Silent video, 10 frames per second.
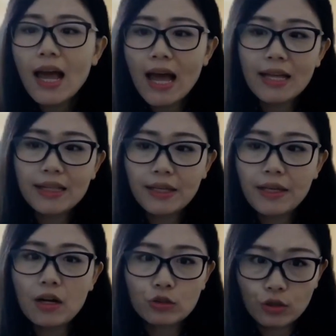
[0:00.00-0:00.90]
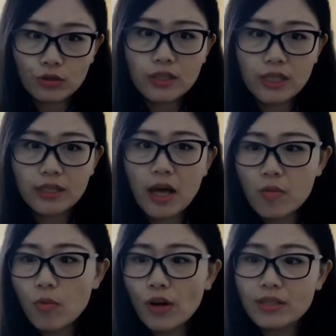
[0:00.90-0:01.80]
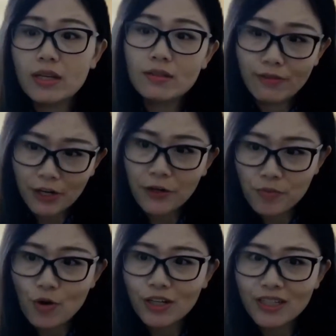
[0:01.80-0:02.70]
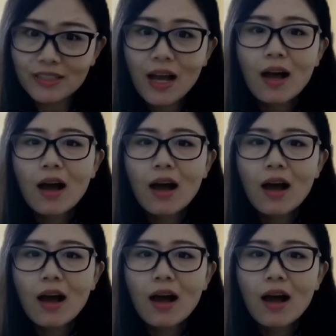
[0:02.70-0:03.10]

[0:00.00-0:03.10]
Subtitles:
and the associated endpoints is very important.